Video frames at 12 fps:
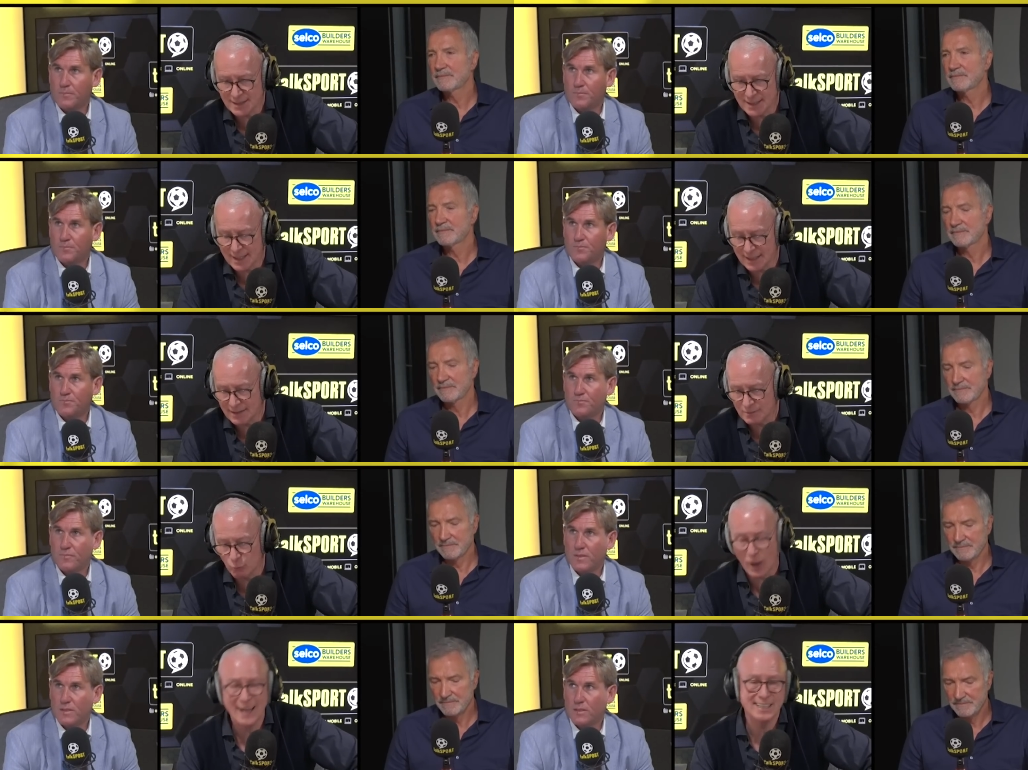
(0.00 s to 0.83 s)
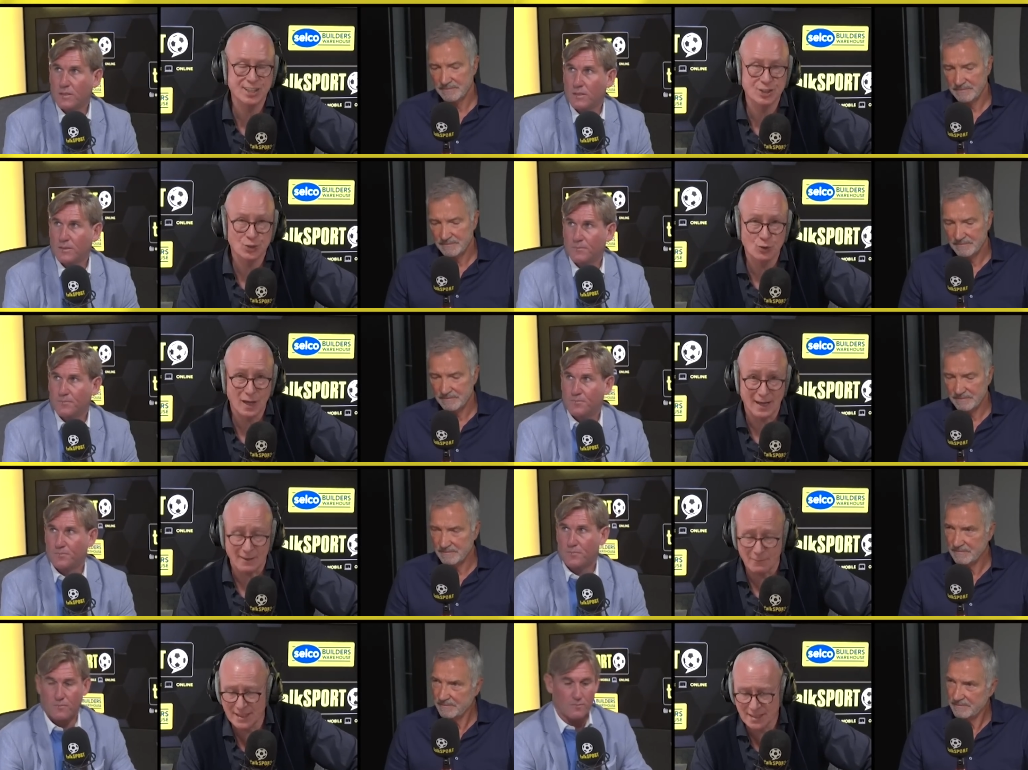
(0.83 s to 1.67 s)
Speaker 1: yesterday. Why do you do
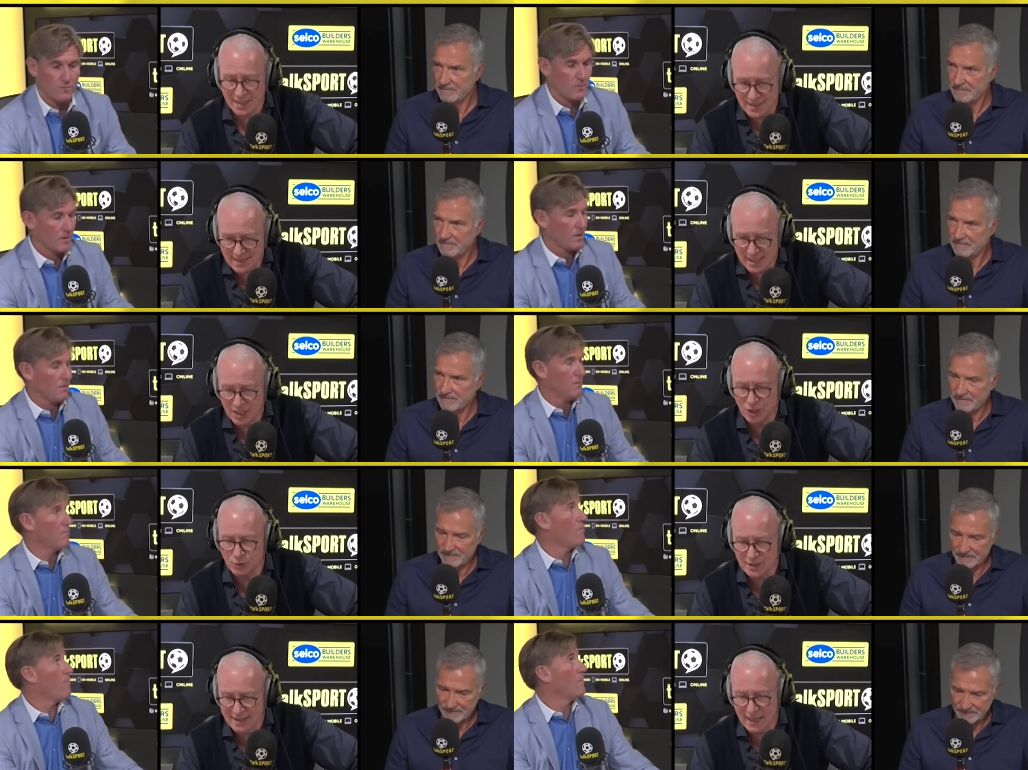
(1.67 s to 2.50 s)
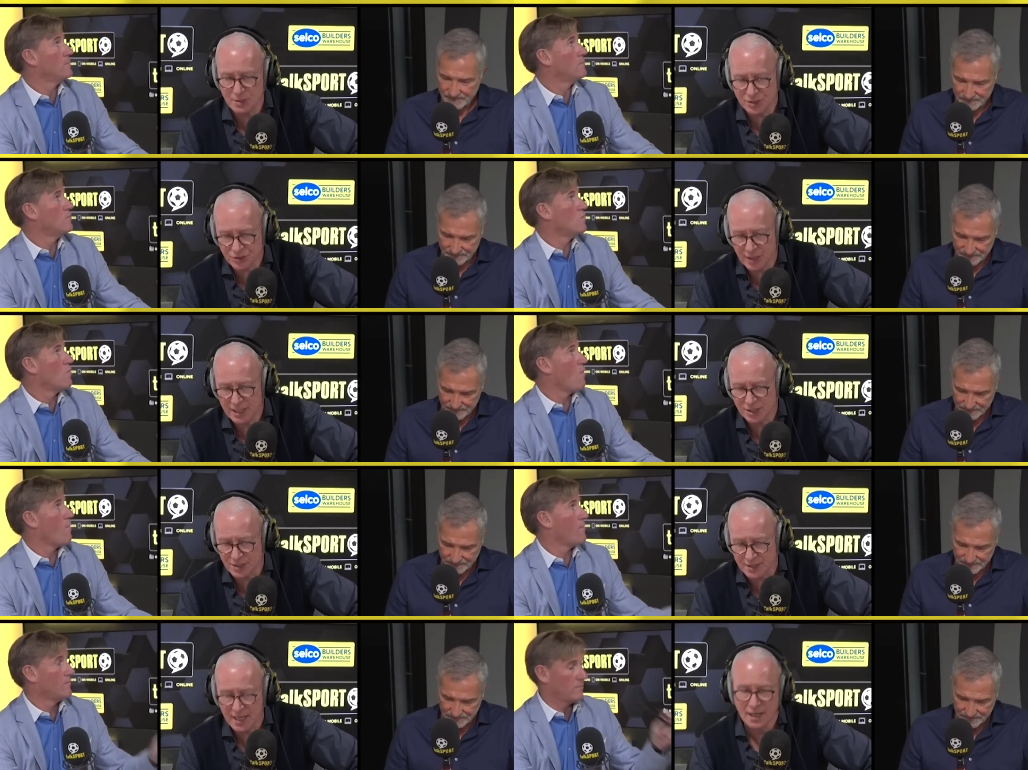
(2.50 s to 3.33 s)
it? These continuous
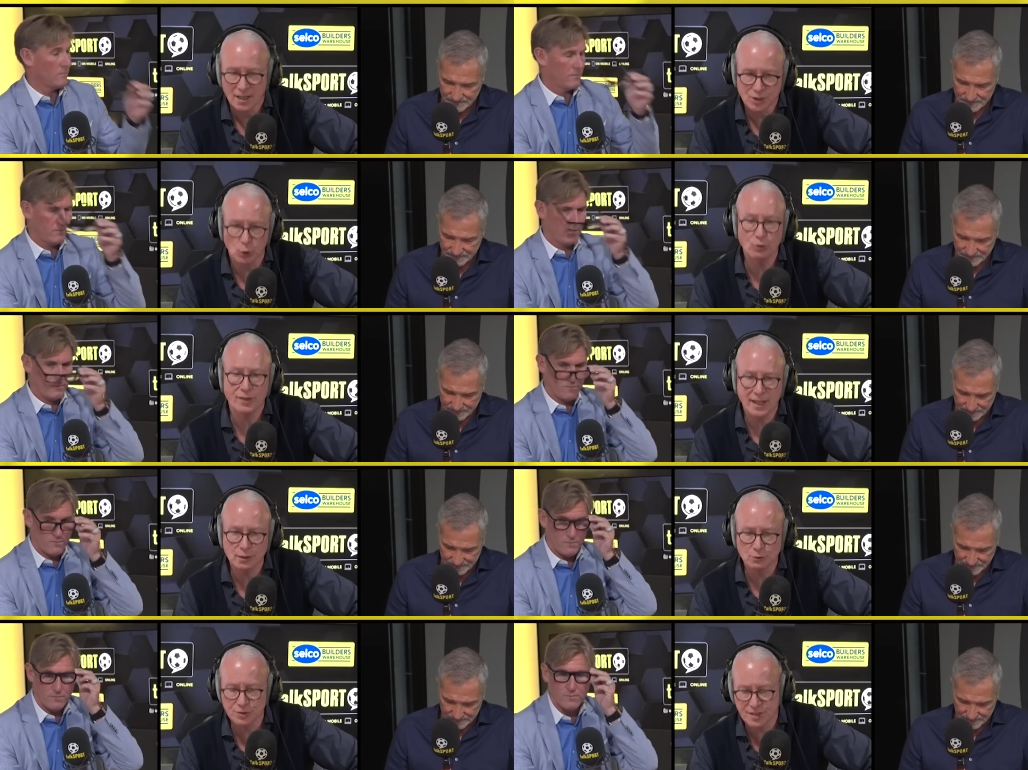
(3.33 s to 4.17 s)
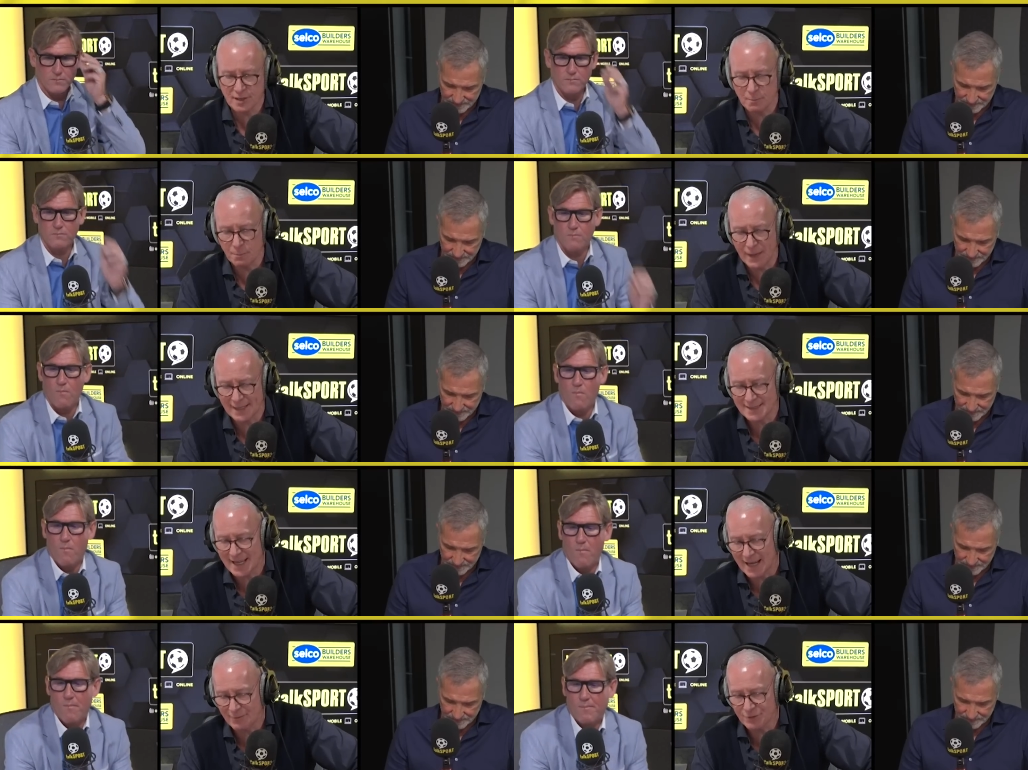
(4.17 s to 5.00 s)
demonstrations, don't they lose their impact
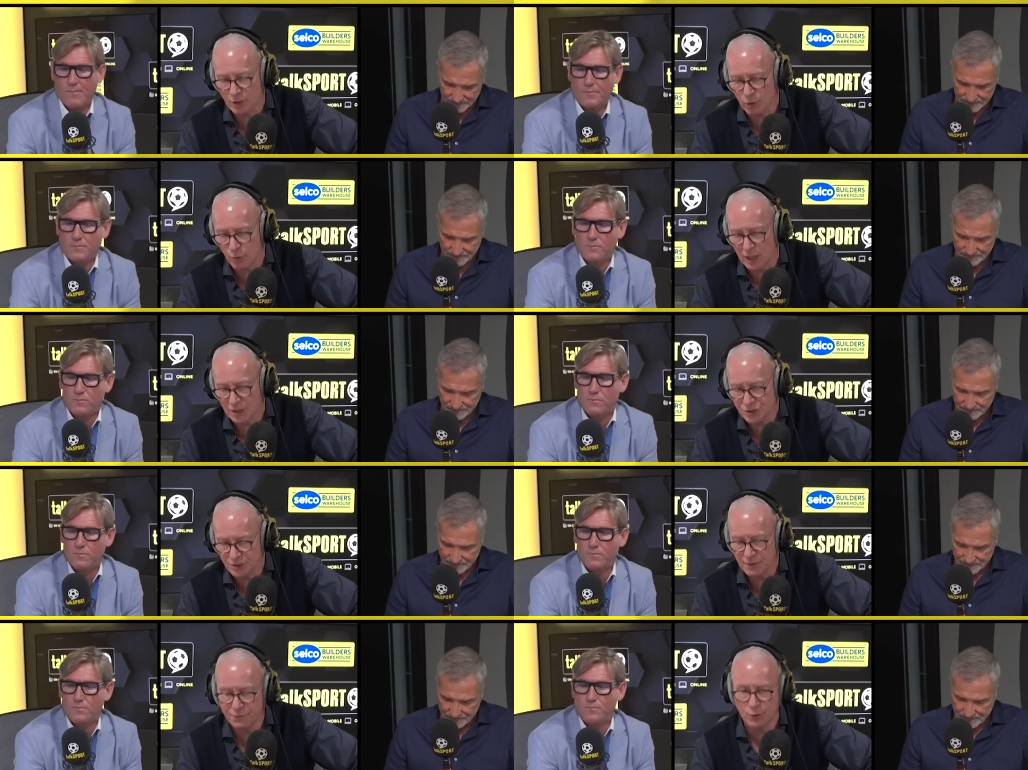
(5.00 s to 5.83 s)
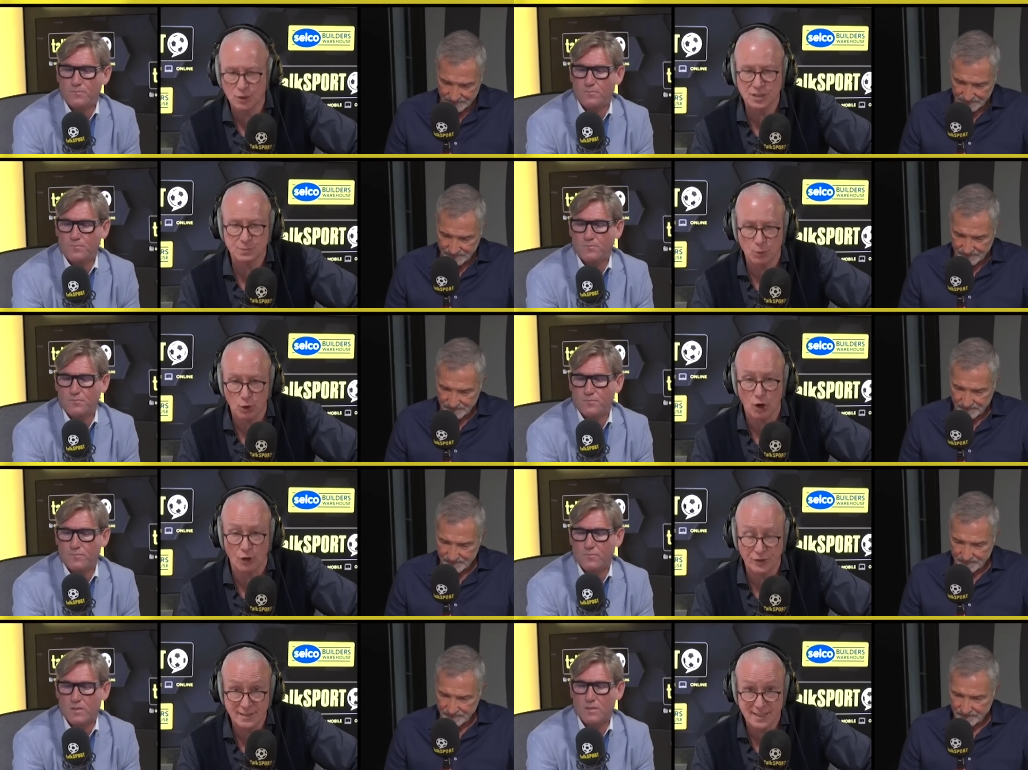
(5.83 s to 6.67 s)
after a while? Shouldn't you focus more
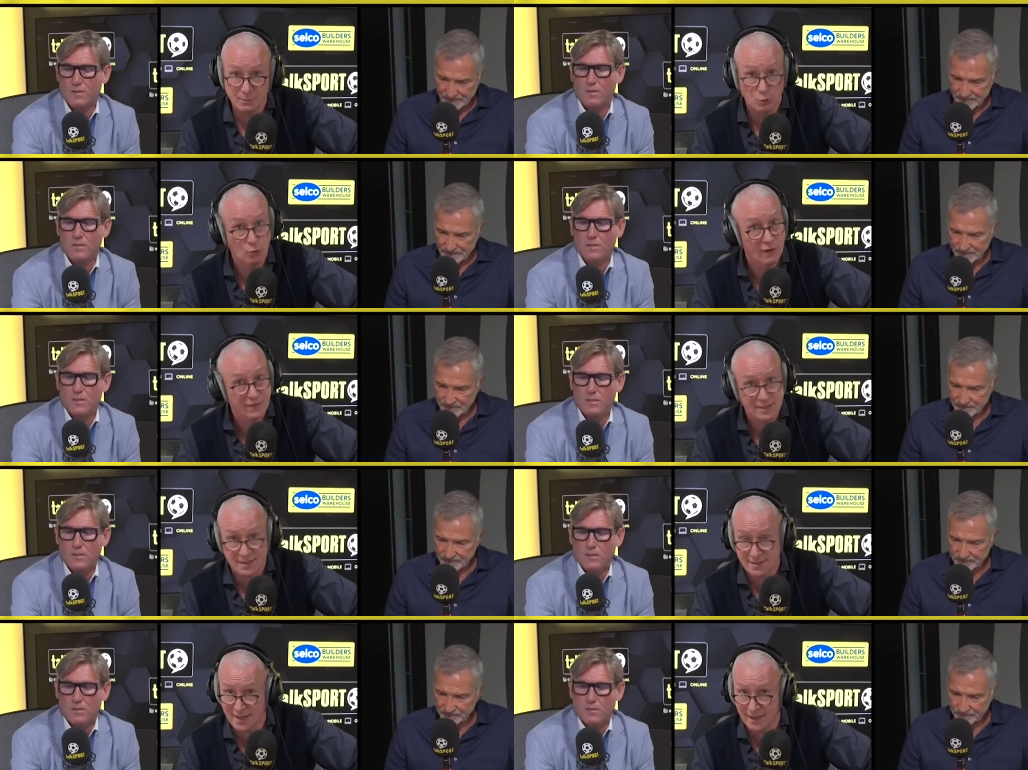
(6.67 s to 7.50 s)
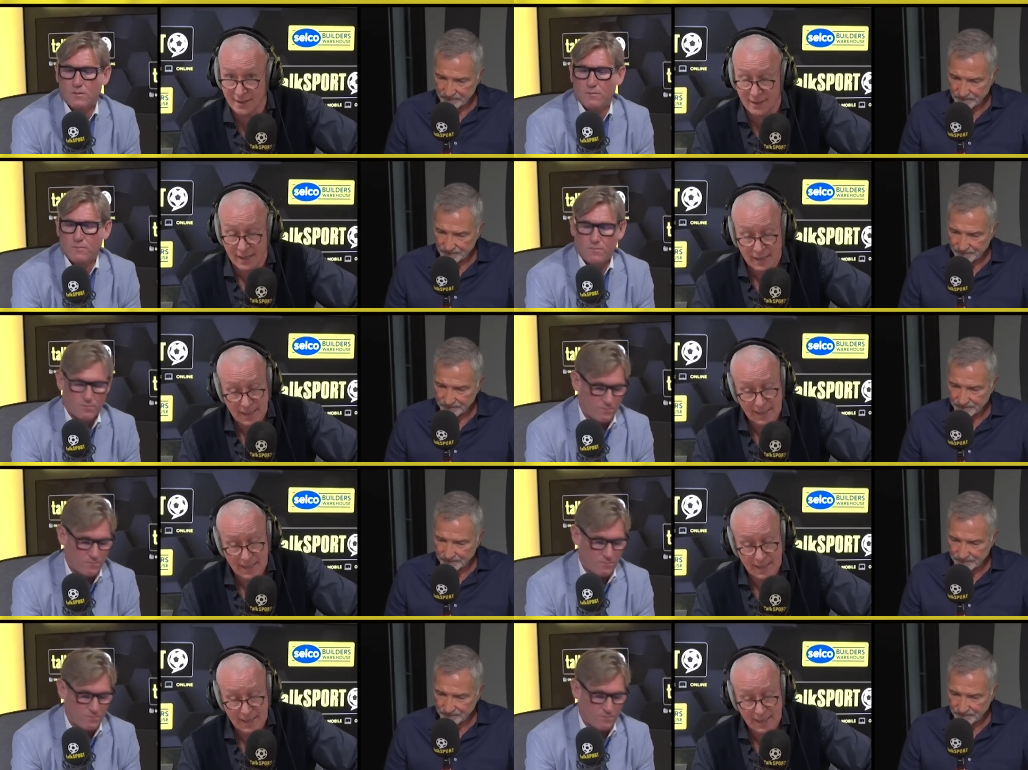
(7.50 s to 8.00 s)
on the team, whoever's starting